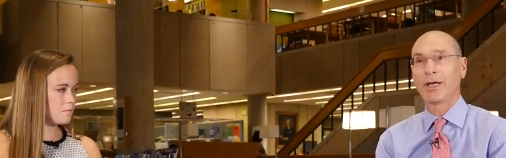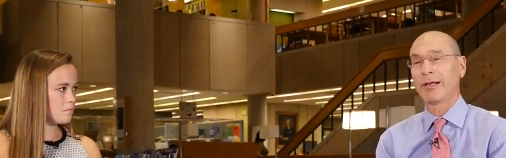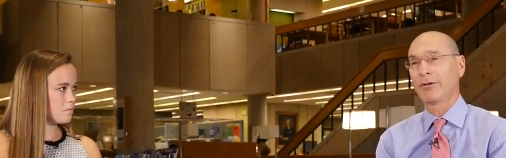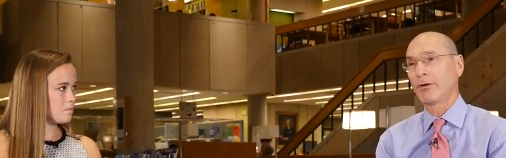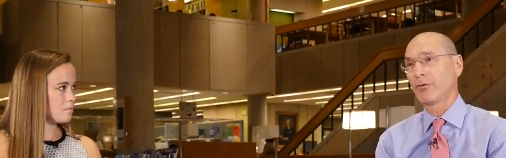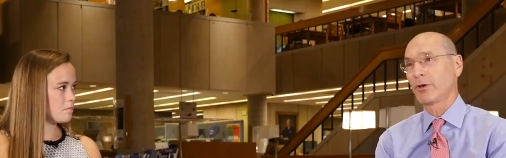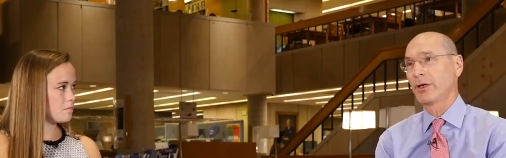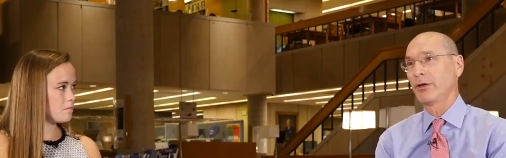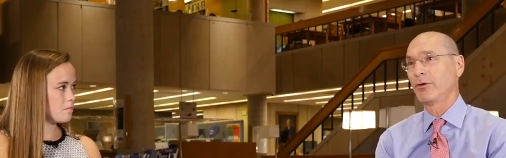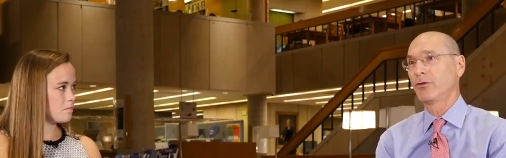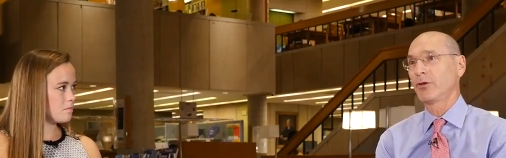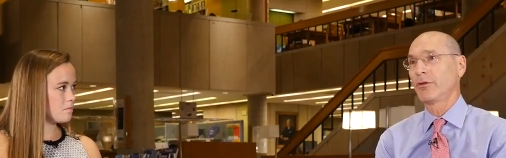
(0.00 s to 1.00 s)
Speaker 1: I don't know if we're going
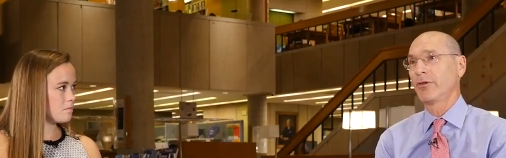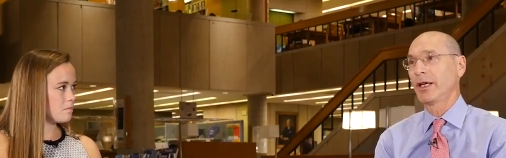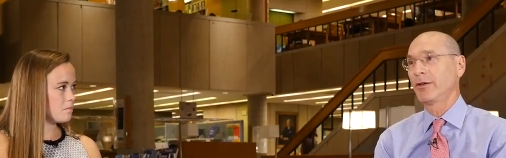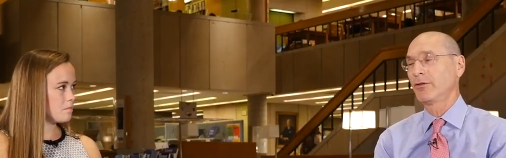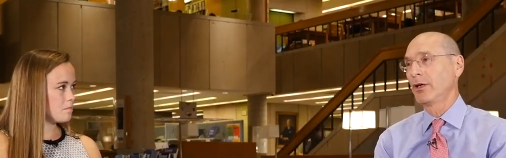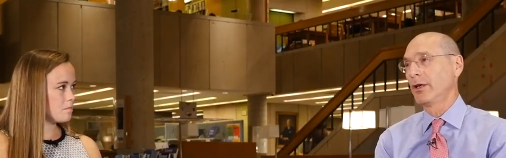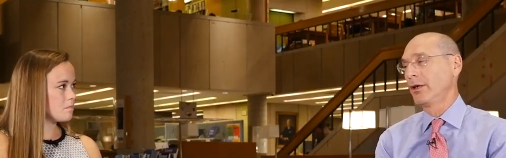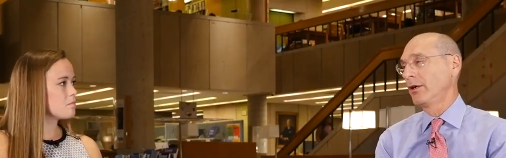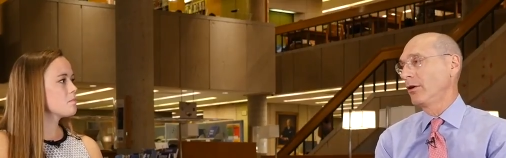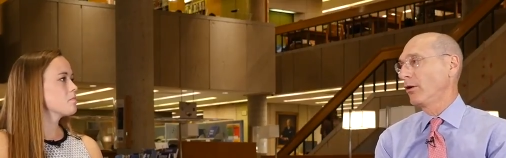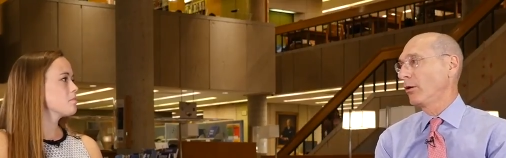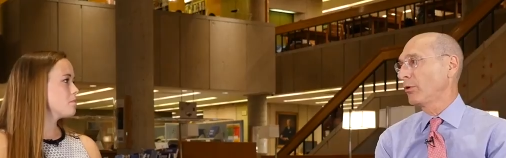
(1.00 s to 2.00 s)
to do surveys,
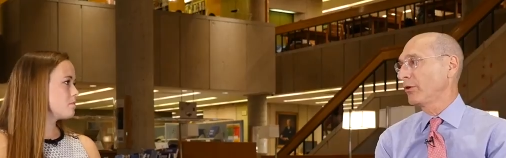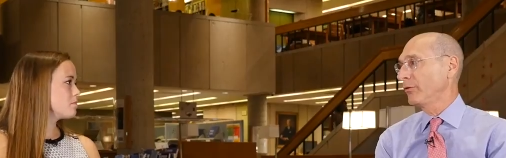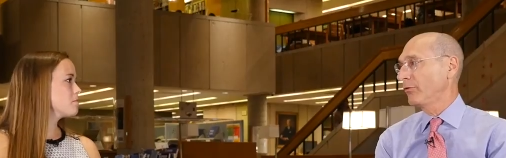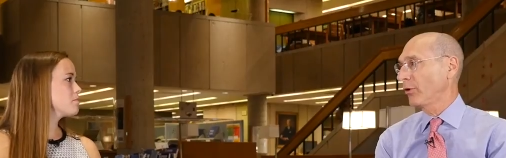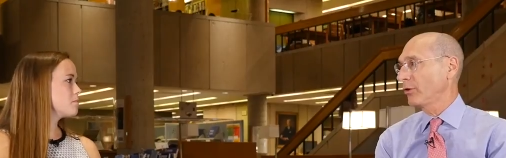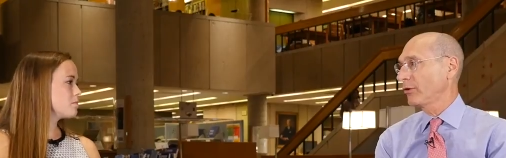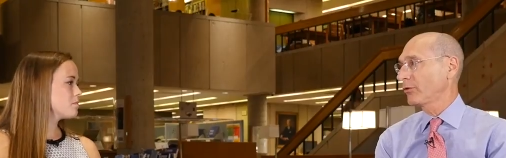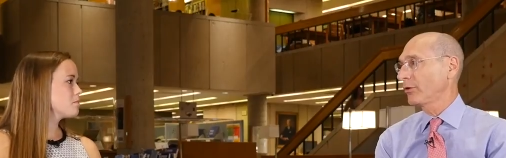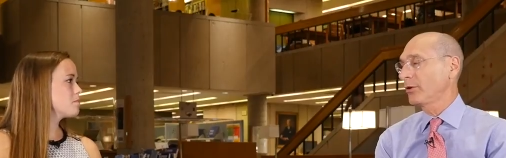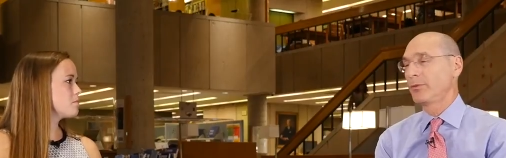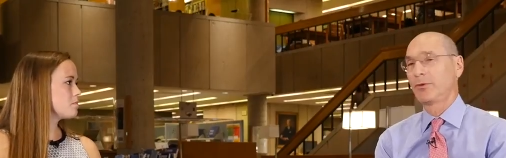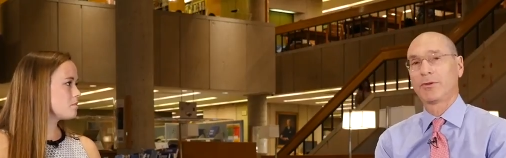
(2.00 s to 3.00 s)
or we'll do focus
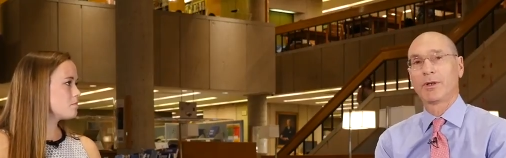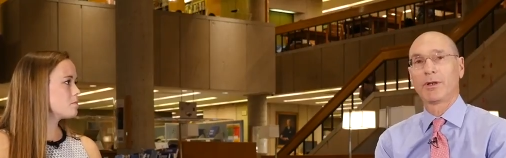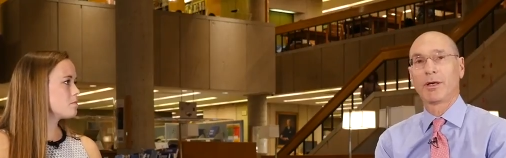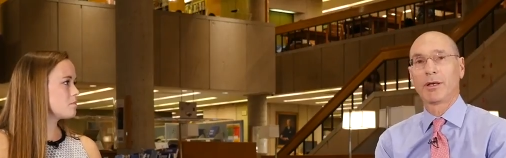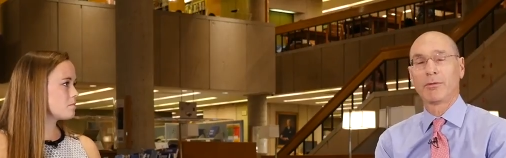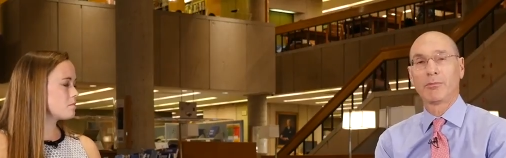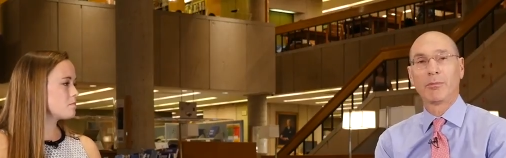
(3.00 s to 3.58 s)
groups, and uh,